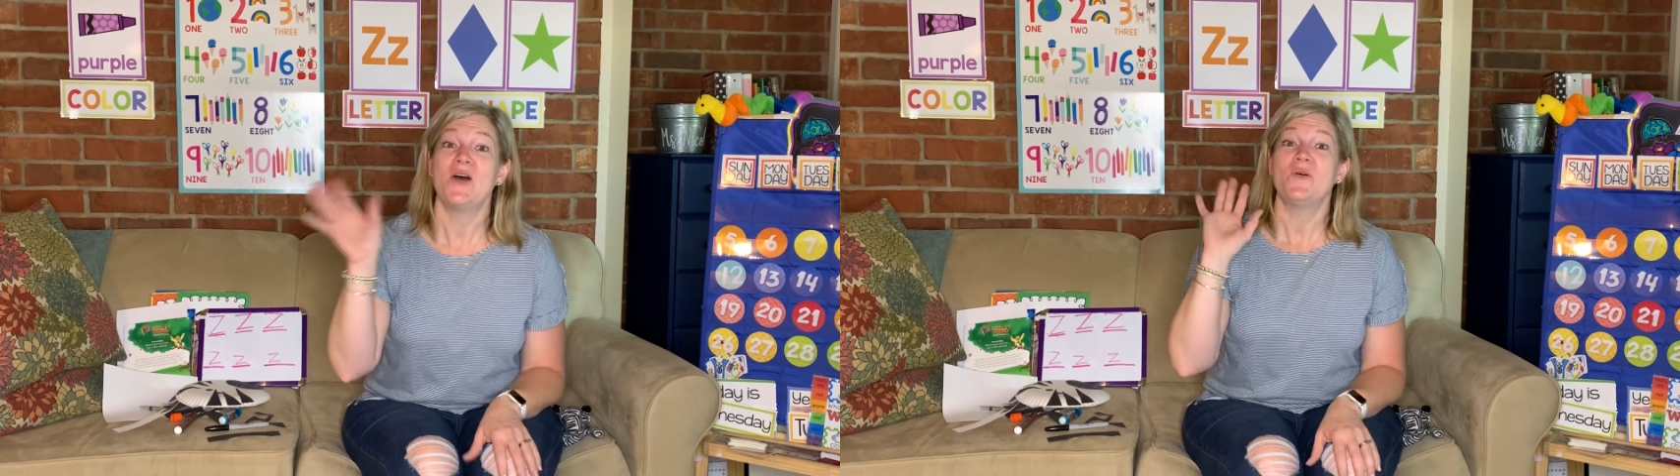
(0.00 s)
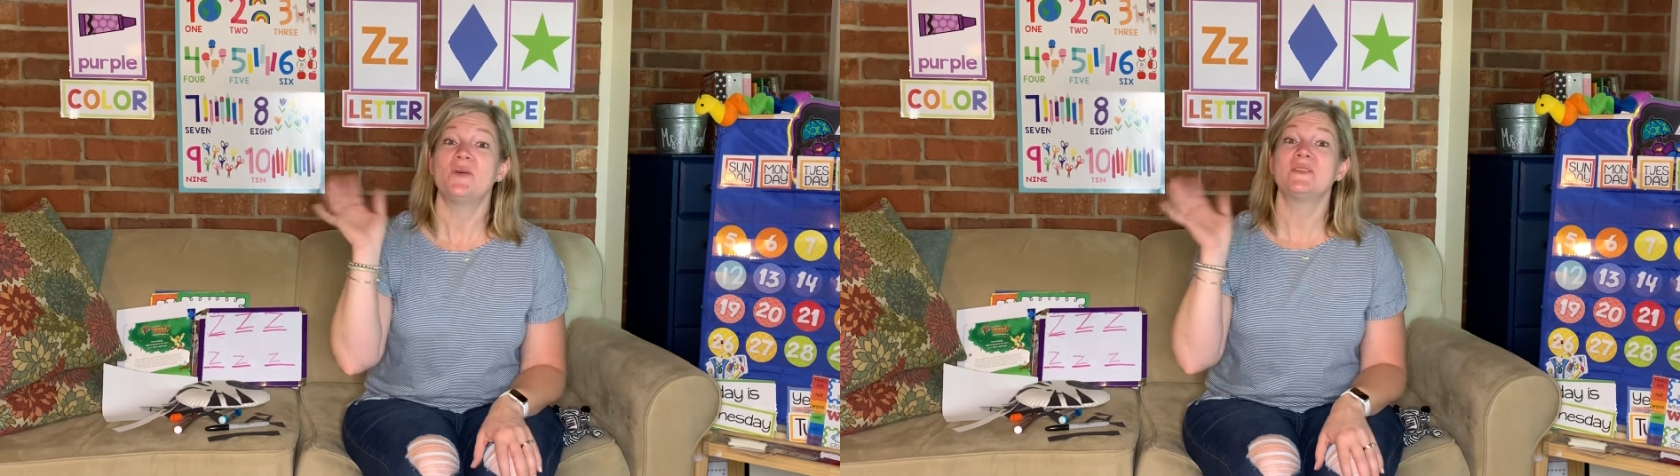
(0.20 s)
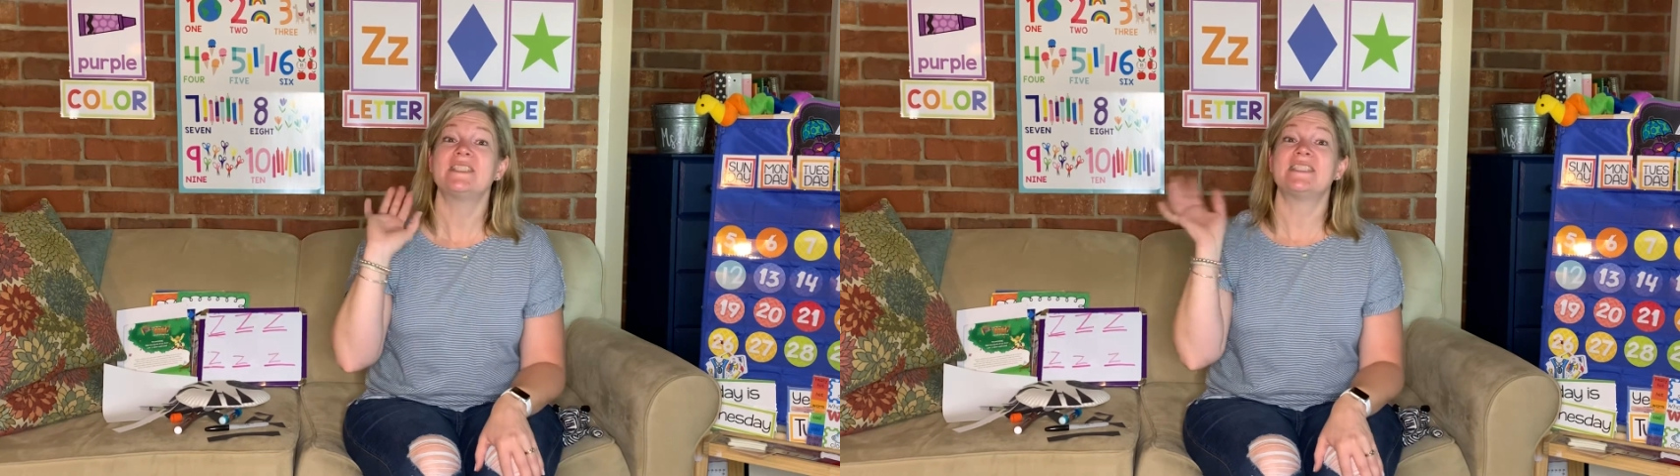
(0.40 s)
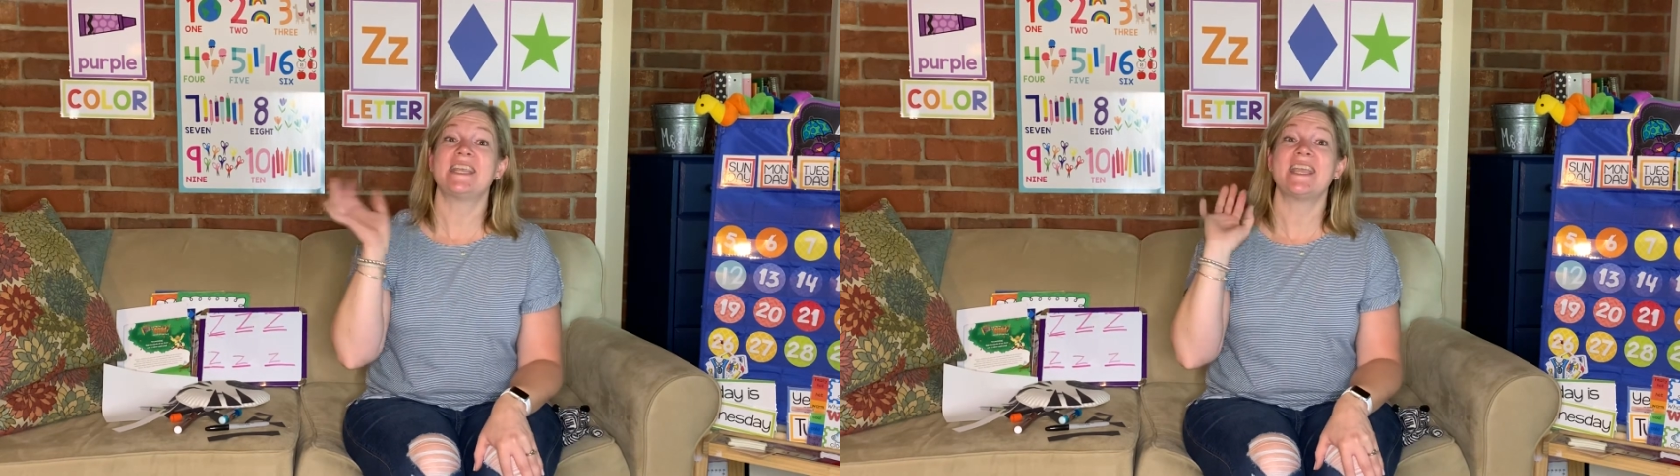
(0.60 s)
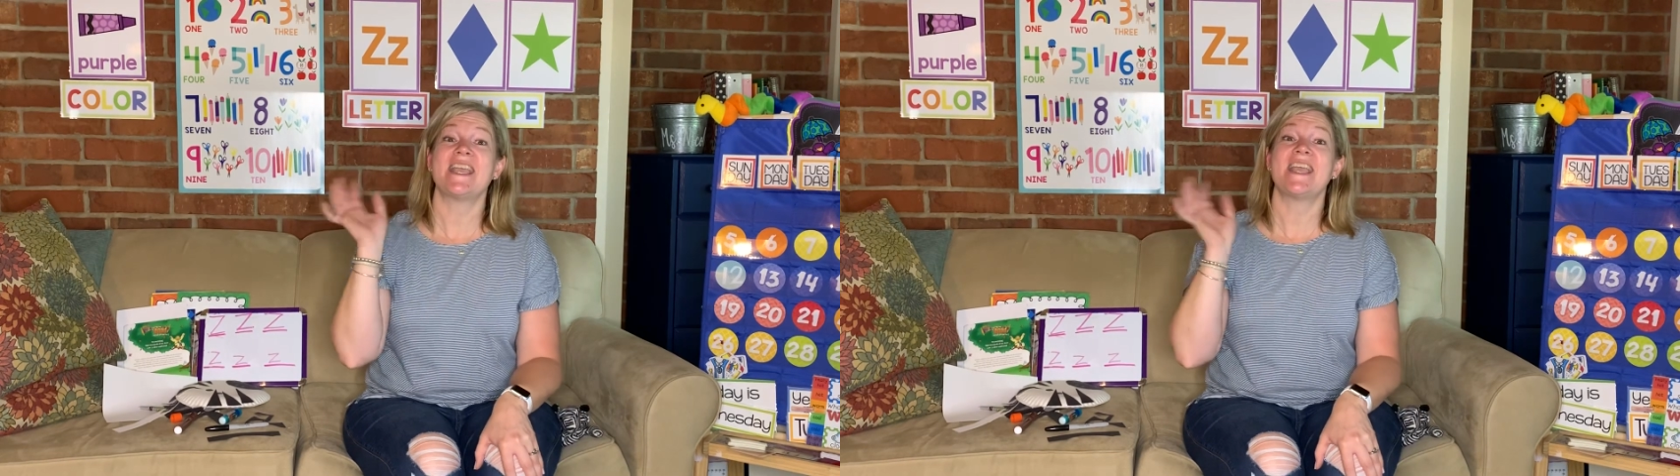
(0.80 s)
We'll
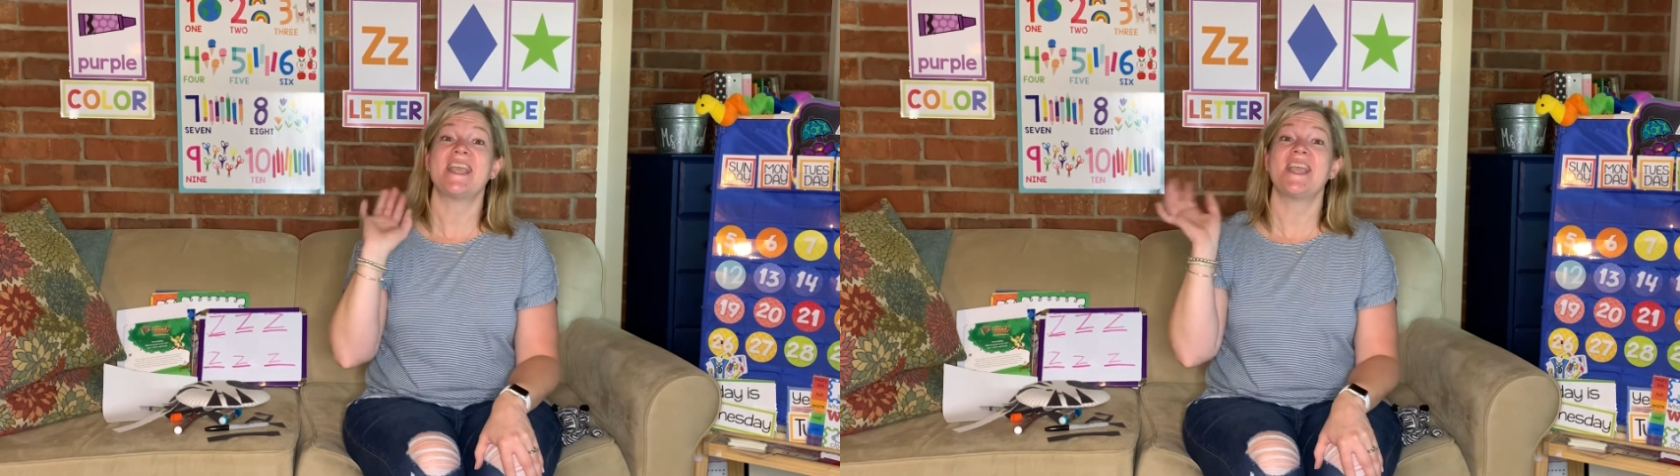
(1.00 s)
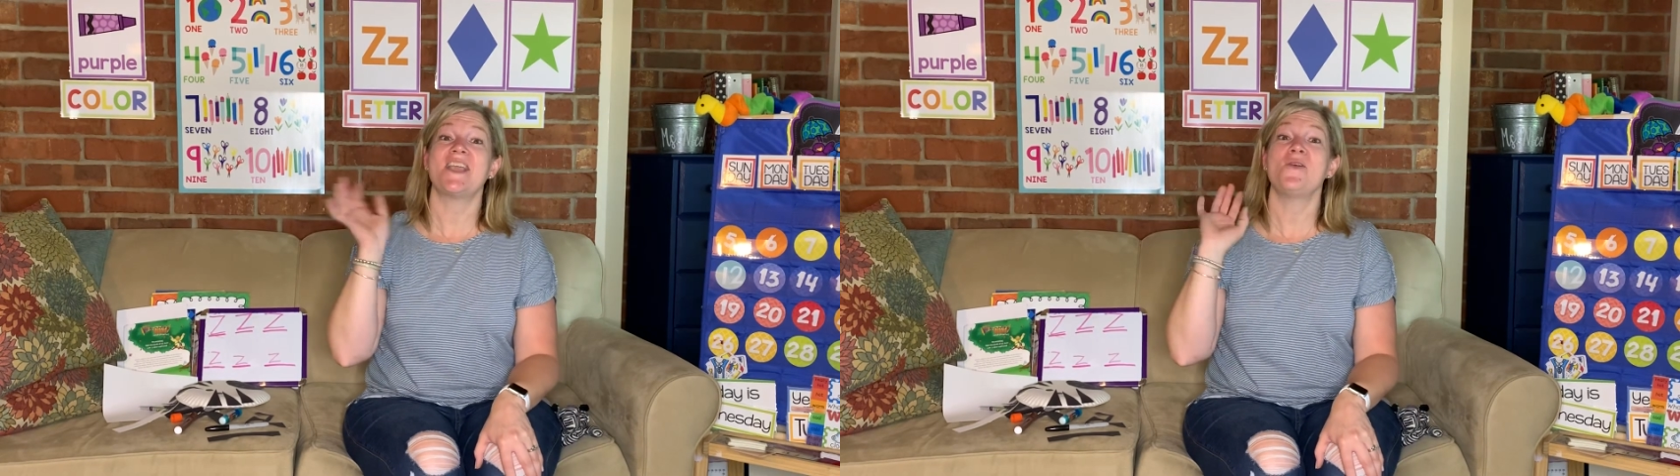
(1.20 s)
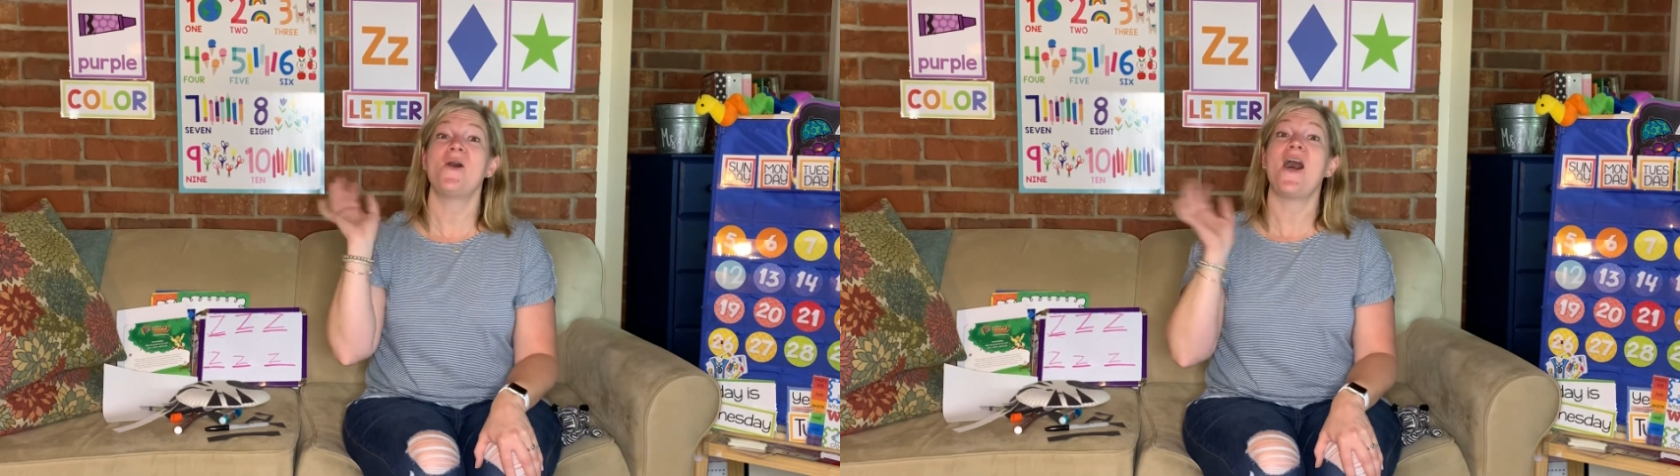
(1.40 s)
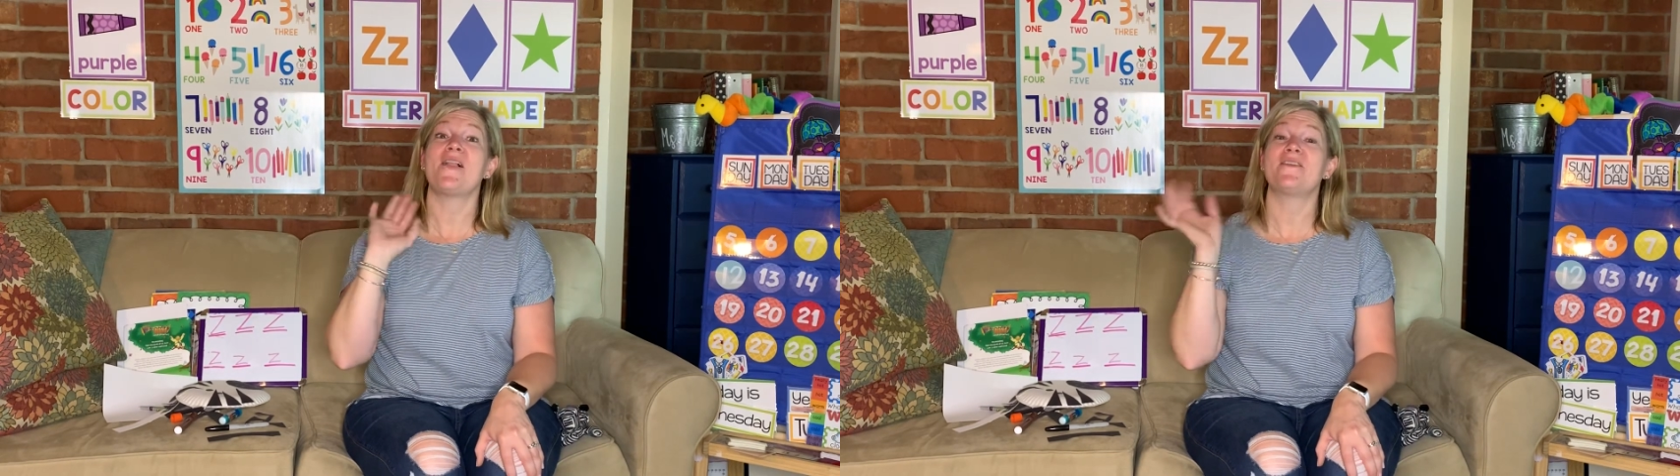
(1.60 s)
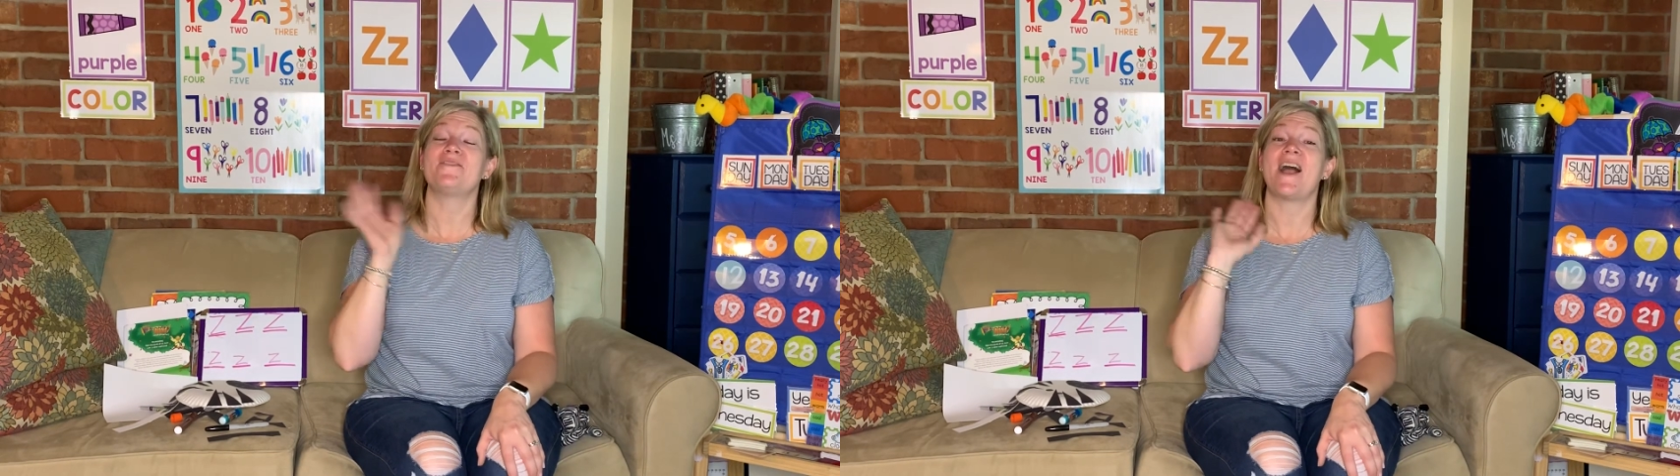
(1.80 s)
see you
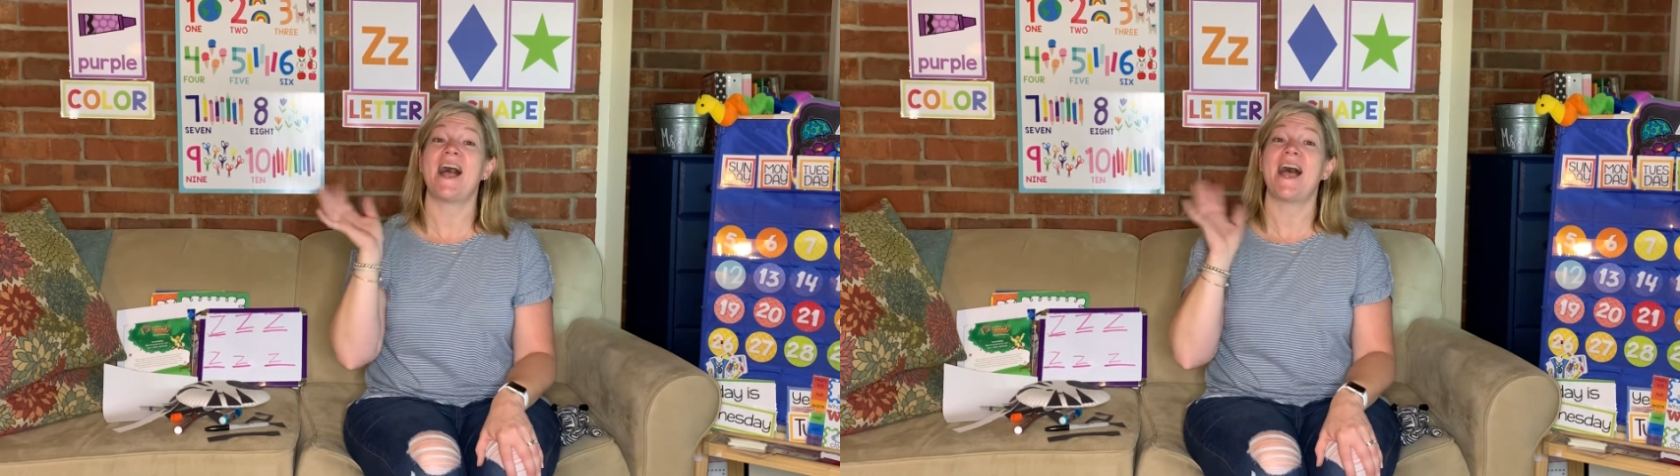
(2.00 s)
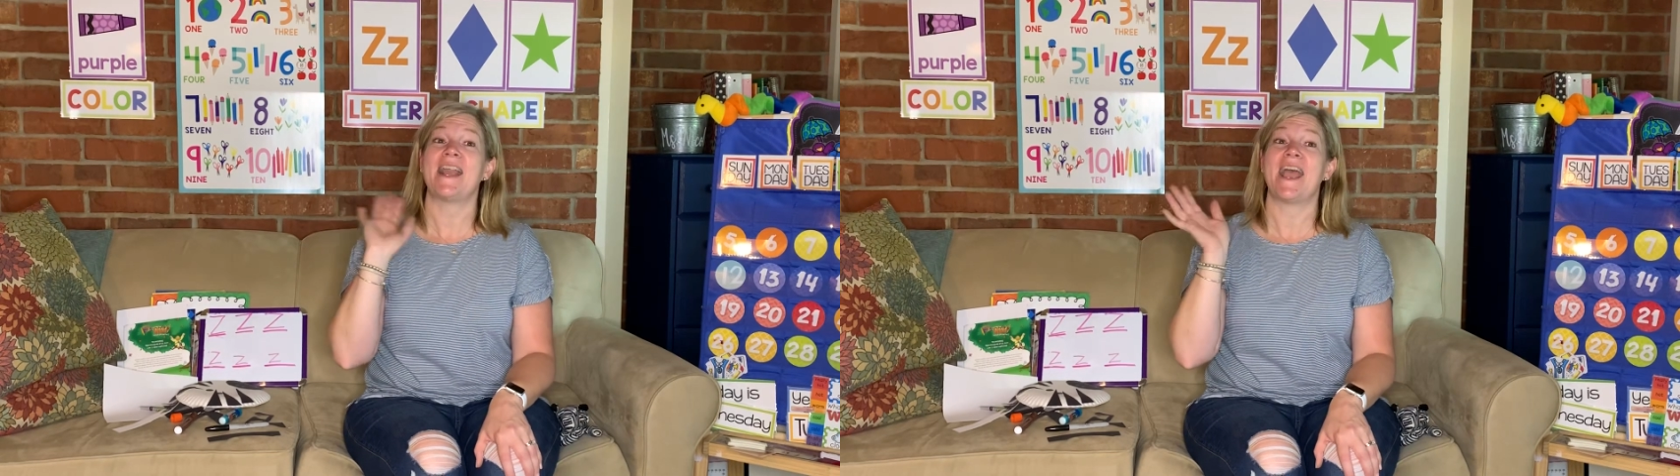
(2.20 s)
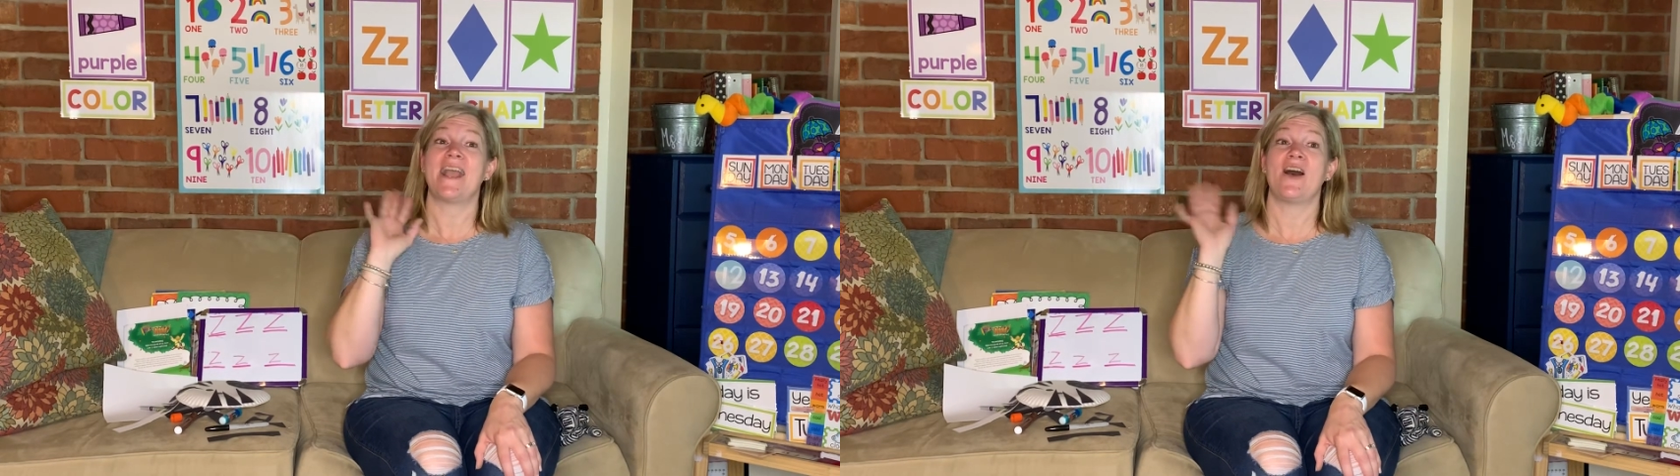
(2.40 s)
all on Friday,